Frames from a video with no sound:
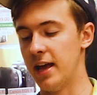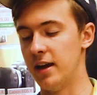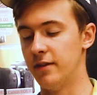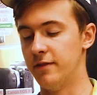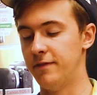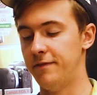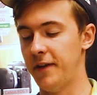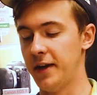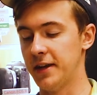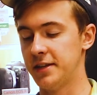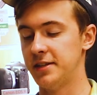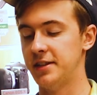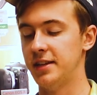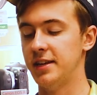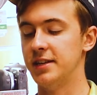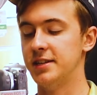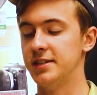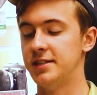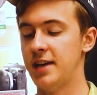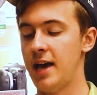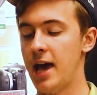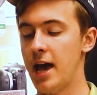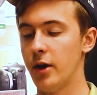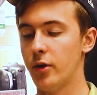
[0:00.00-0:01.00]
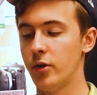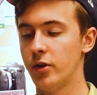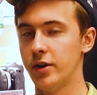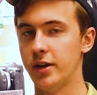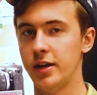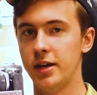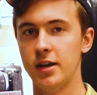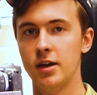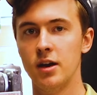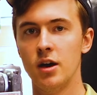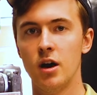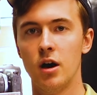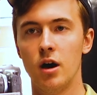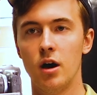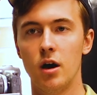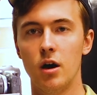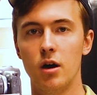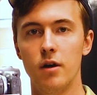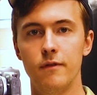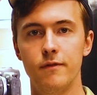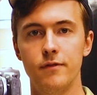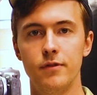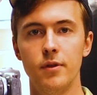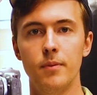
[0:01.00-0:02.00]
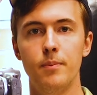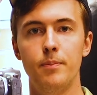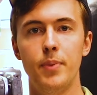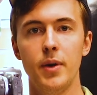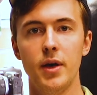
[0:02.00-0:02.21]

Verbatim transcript: and affect the integrity of the